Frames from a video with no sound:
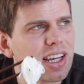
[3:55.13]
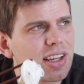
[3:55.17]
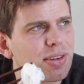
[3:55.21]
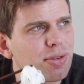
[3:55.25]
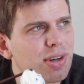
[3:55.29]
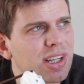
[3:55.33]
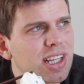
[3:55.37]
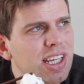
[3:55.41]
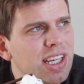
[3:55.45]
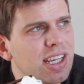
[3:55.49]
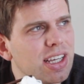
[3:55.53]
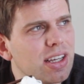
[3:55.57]

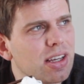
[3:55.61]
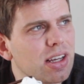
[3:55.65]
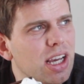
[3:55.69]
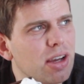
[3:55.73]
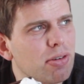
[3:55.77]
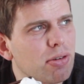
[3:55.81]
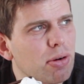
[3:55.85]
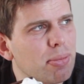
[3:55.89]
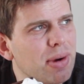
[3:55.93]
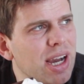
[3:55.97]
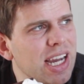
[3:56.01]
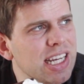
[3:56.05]
Really,
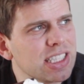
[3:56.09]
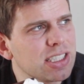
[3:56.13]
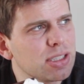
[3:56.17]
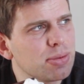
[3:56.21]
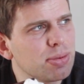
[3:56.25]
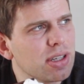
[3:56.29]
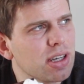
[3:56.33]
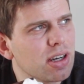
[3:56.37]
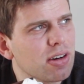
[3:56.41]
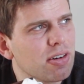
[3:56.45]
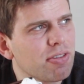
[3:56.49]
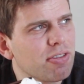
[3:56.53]
it reminds
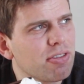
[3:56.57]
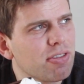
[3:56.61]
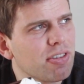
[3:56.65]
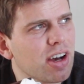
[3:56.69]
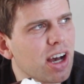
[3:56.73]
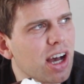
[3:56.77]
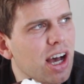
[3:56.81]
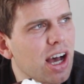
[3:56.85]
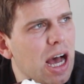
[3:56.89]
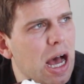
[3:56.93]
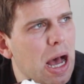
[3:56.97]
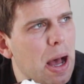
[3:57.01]
me of
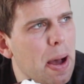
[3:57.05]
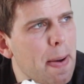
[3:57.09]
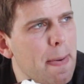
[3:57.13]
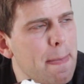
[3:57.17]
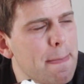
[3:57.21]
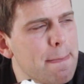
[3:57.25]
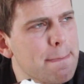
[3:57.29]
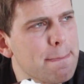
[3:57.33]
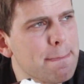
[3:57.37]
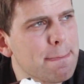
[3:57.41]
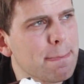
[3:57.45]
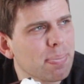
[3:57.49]

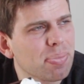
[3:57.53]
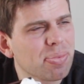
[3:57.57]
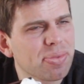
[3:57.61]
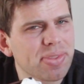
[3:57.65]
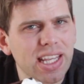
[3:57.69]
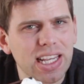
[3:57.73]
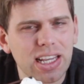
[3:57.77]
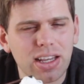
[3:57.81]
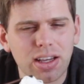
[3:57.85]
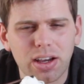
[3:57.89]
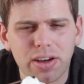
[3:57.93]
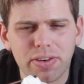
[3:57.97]

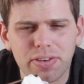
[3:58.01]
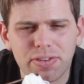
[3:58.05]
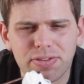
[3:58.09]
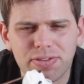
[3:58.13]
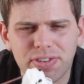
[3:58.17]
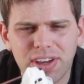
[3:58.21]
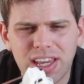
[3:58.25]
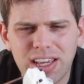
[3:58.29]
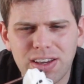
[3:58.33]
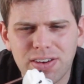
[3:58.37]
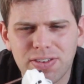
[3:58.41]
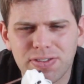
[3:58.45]
like a
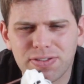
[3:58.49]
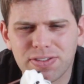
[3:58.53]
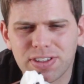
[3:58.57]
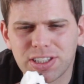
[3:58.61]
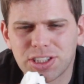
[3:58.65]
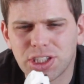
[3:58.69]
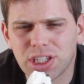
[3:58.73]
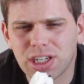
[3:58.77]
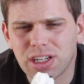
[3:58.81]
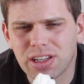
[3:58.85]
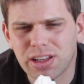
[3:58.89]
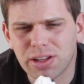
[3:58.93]
fake
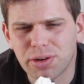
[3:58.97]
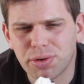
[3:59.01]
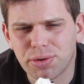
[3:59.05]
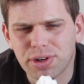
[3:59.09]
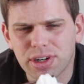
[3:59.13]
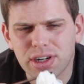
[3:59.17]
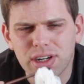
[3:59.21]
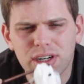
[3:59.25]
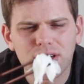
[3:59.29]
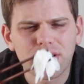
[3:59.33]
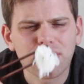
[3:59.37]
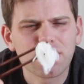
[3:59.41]
fishing
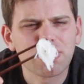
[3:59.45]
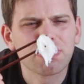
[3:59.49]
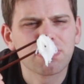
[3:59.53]
lure.